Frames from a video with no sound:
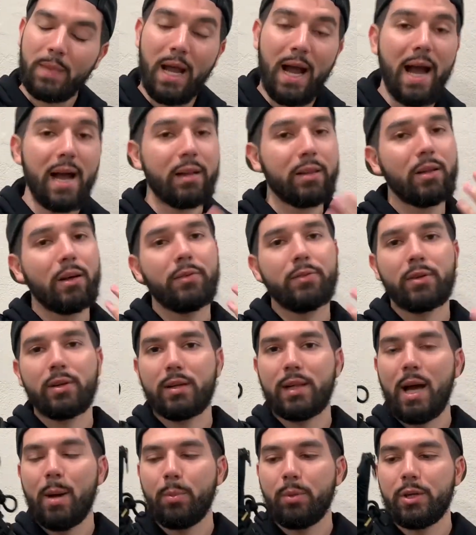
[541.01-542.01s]
I love
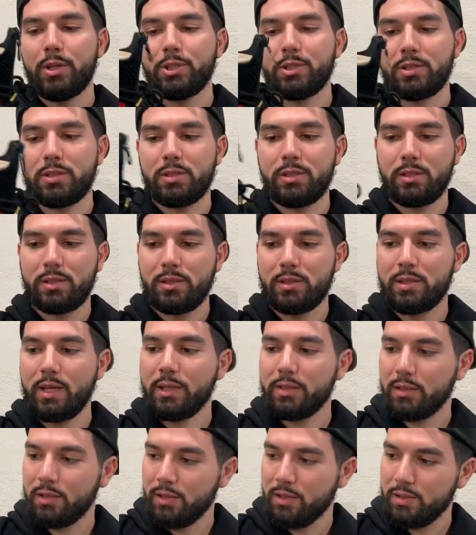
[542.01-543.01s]
collaboration sneakers
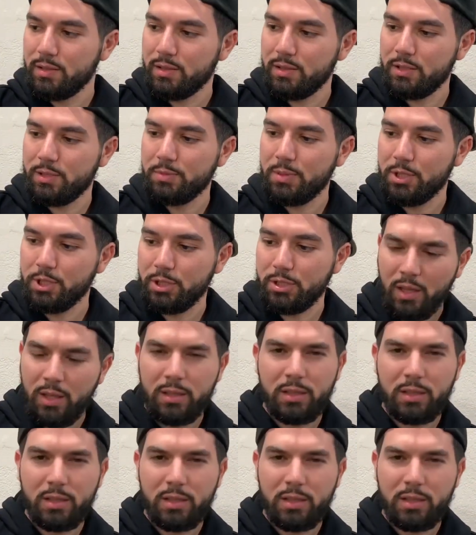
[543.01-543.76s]
like this, especially